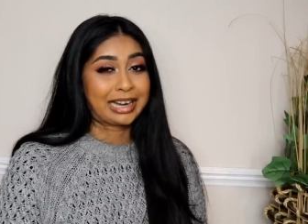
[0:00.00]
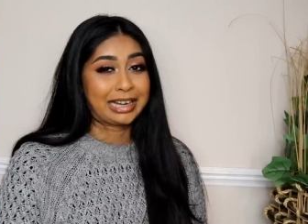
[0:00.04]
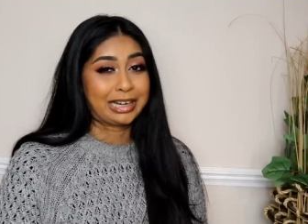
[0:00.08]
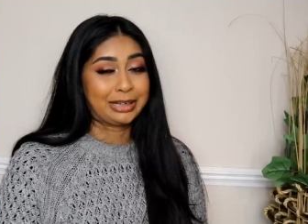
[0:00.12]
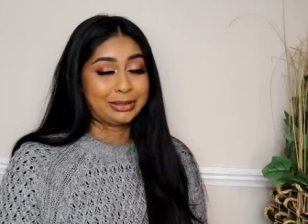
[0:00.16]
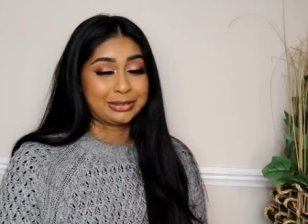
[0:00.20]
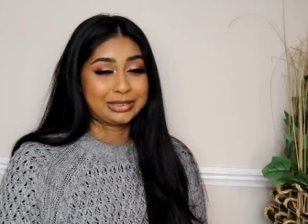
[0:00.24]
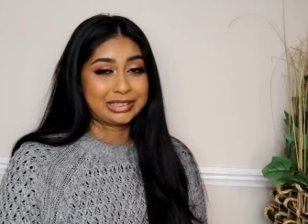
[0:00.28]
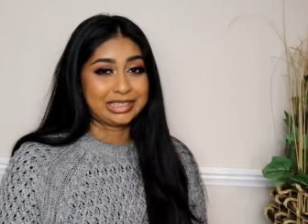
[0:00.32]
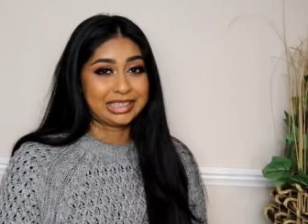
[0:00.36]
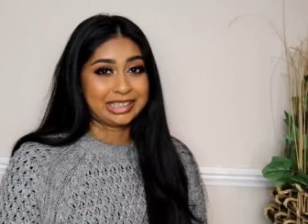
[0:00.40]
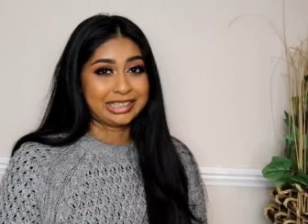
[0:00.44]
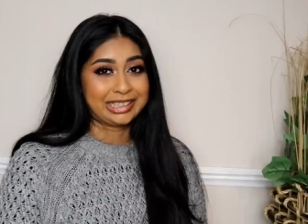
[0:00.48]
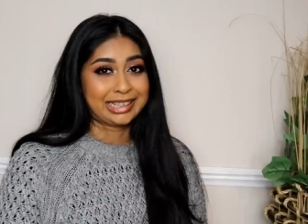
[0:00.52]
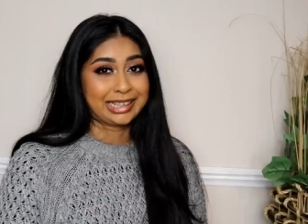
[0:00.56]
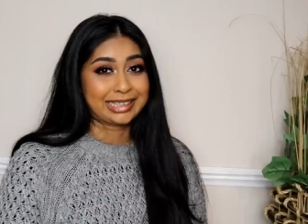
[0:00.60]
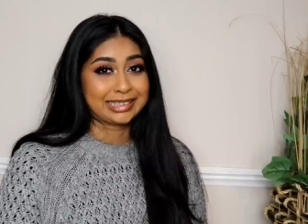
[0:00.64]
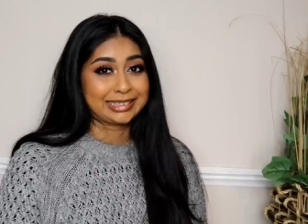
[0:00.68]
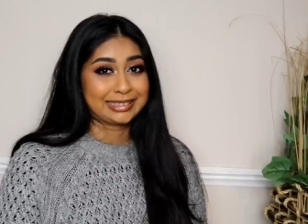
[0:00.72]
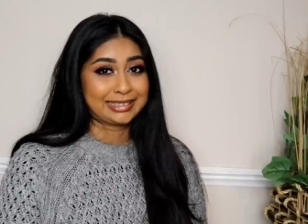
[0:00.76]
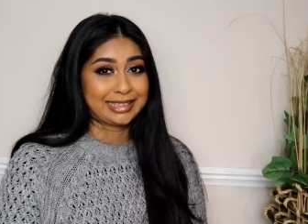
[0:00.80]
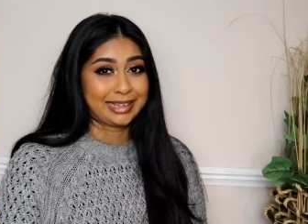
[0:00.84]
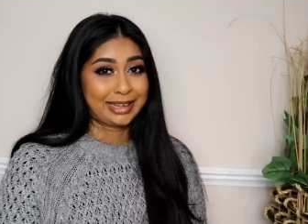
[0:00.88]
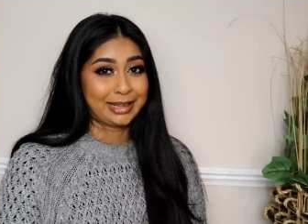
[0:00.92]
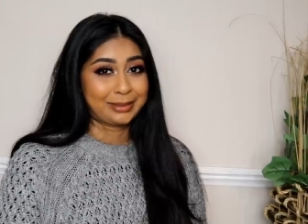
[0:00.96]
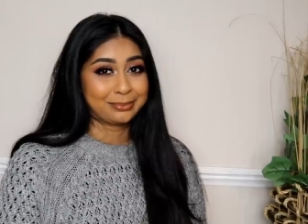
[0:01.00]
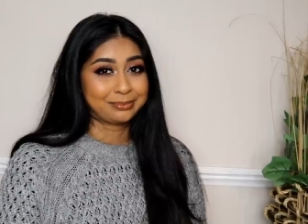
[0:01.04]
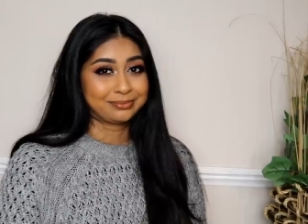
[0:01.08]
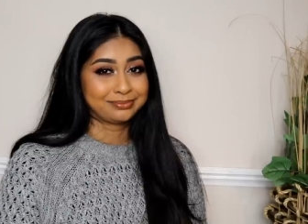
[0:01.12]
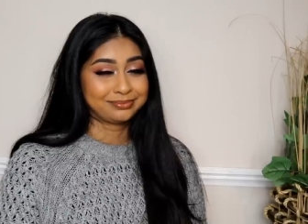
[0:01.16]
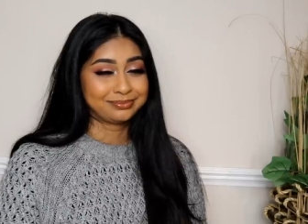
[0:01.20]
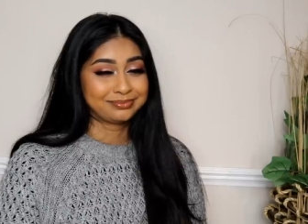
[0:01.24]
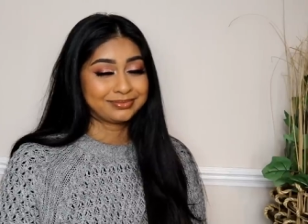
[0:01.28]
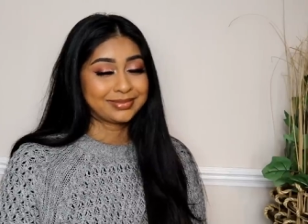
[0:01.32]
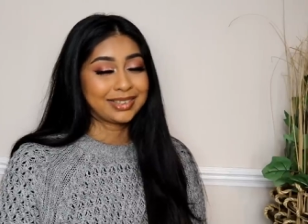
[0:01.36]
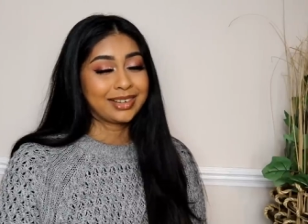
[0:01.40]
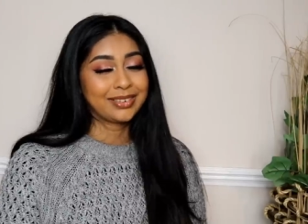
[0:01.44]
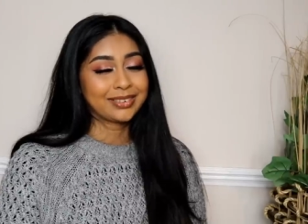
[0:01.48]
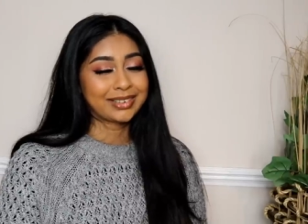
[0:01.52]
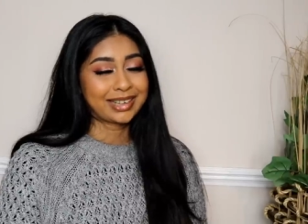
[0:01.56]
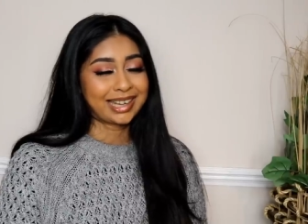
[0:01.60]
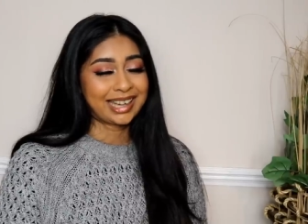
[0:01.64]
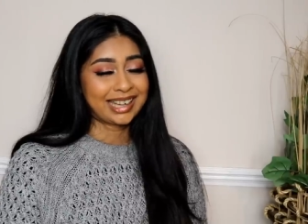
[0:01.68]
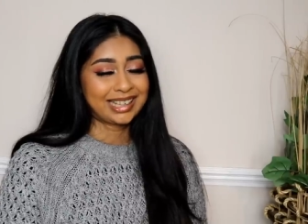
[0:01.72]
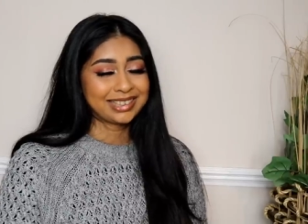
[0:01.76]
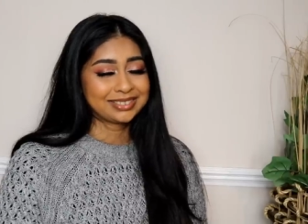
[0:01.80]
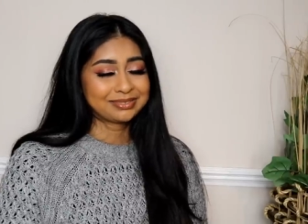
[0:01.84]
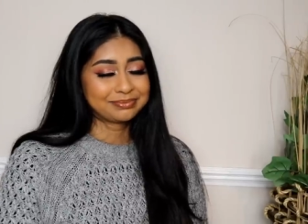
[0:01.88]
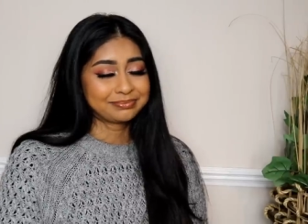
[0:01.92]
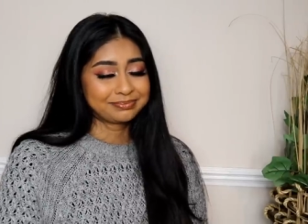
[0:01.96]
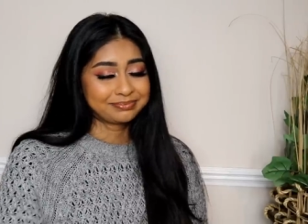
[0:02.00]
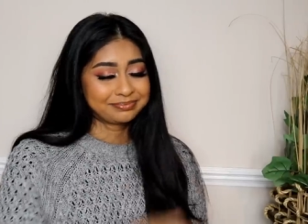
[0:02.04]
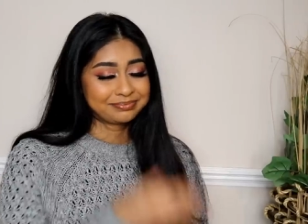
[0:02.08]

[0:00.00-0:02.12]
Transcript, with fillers: and I'll see you next time okay